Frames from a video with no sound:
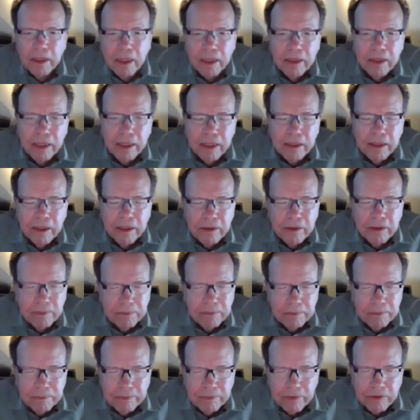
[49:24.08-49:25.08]
think
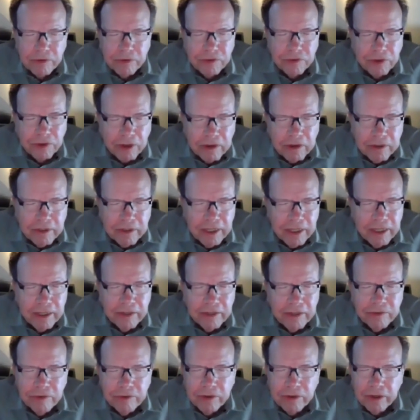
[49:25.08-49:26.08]
the
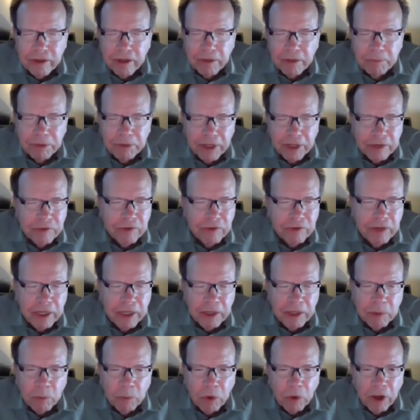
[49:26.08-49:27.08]
subtleties and the complexity
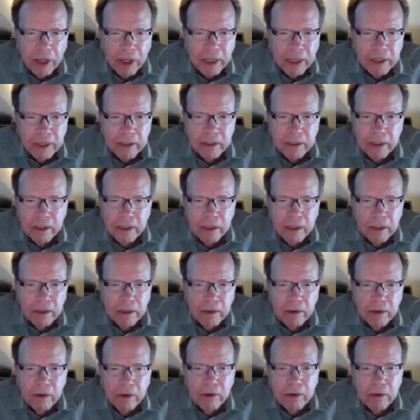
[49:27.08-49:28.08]
in wine
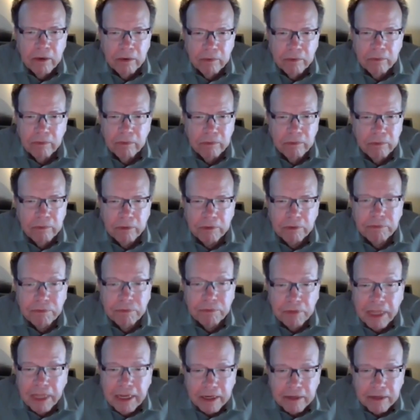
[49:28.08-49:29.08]

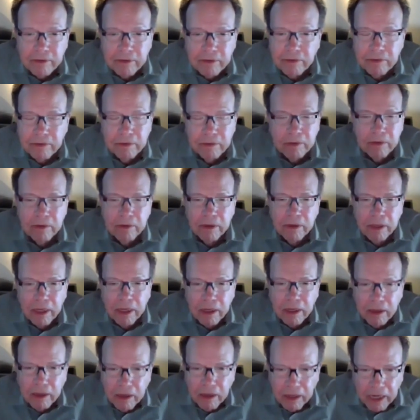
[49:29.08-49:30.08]
reflect
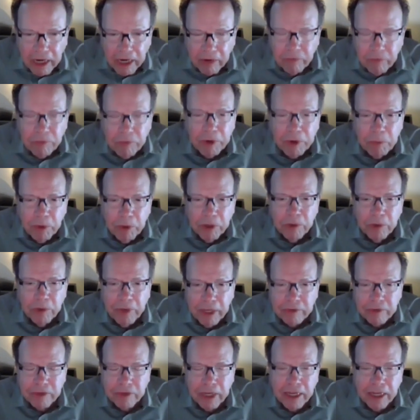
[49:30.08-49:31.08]
everyone who
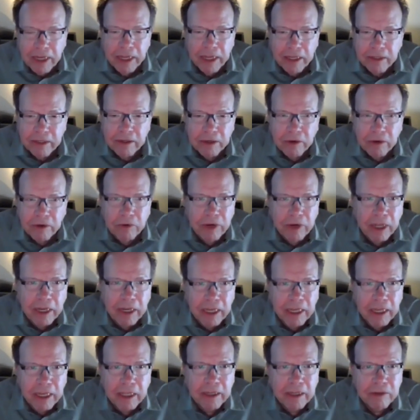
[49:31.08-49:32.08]
has a hand in
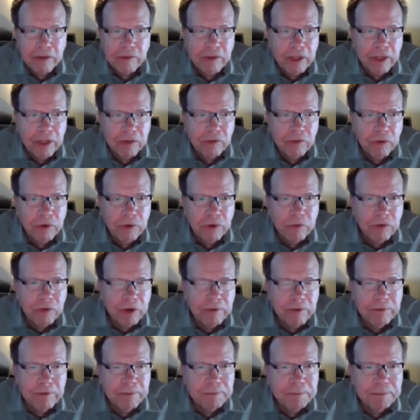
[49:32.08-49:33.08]
creating it. Isn't that true,
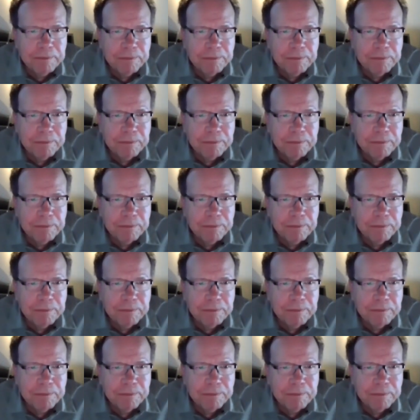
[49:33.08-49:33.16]
Jeff?